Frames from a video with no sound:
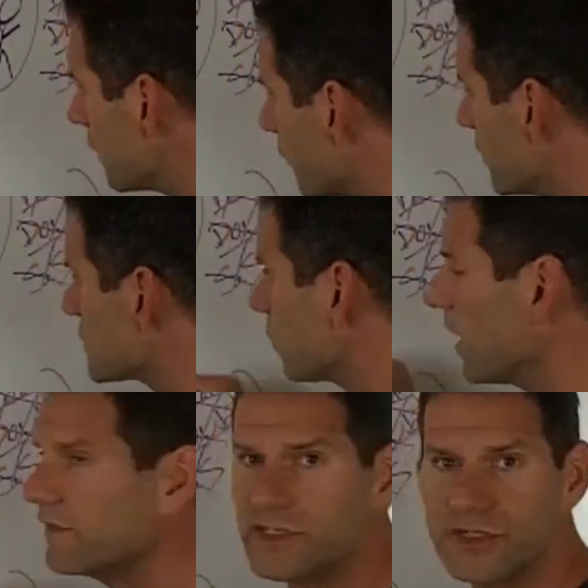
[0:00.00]
there is a
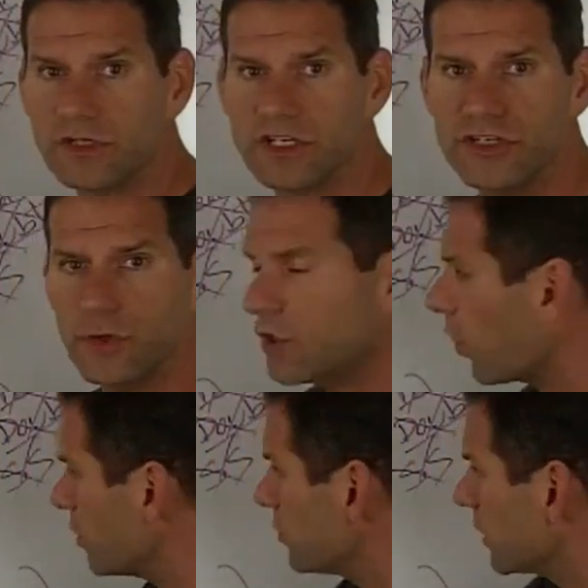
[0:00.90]
way that you can do it,
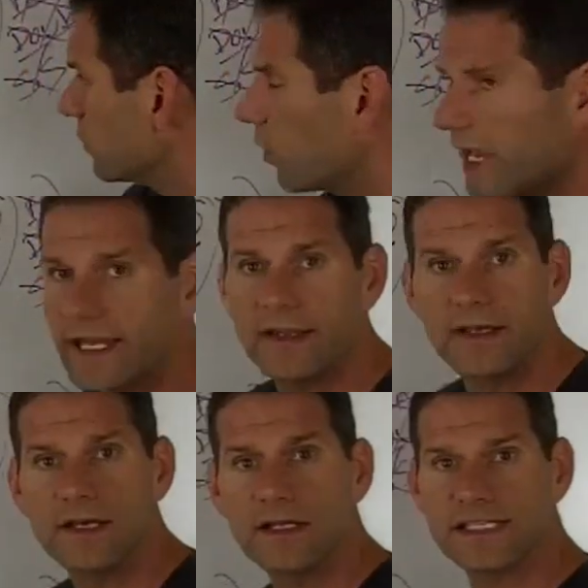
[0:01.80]
or you can
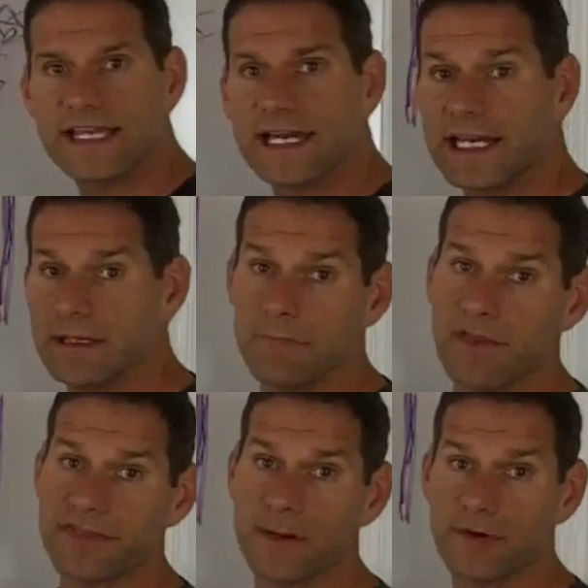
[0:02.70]
wait to get it in
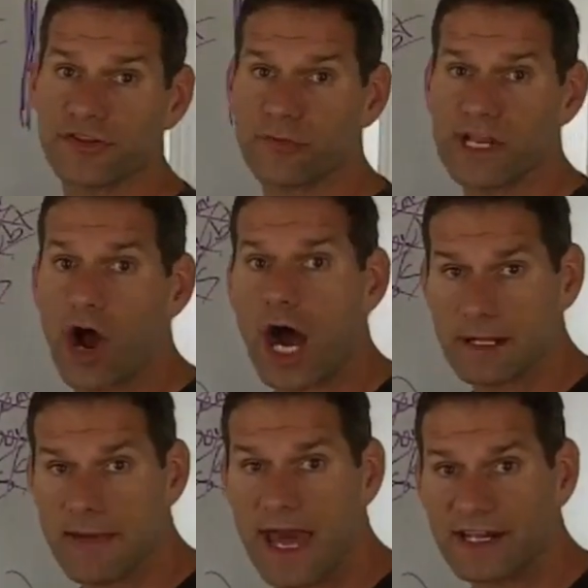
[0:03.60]
month number three
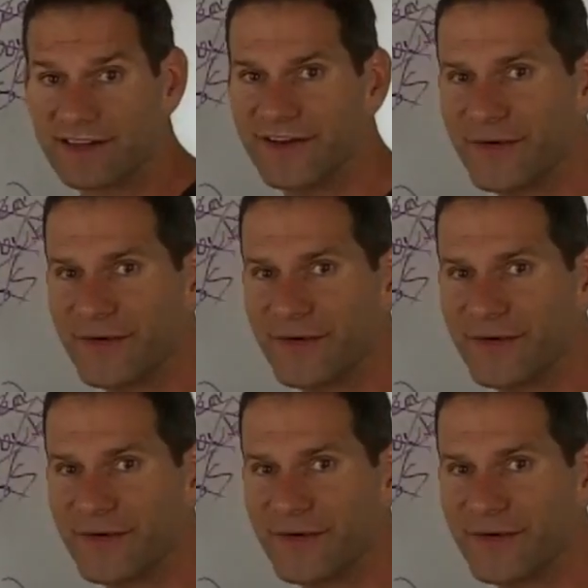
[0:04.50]
automatically,